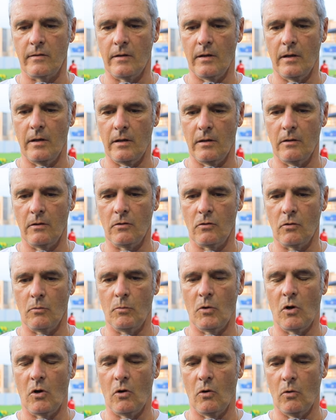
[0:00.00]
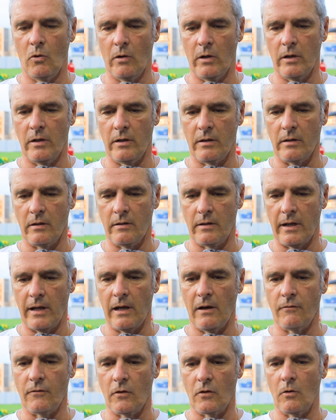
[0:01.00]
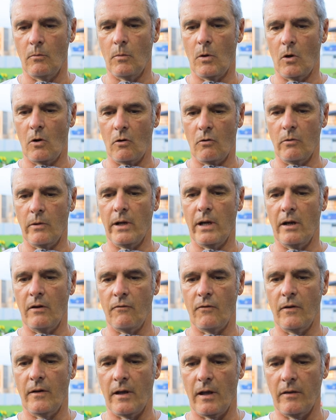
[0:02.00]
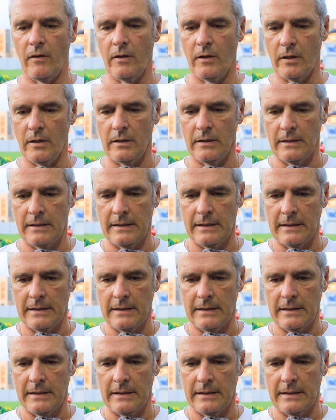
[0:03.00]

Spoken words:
Tomorrow and the day after tomorrow we have another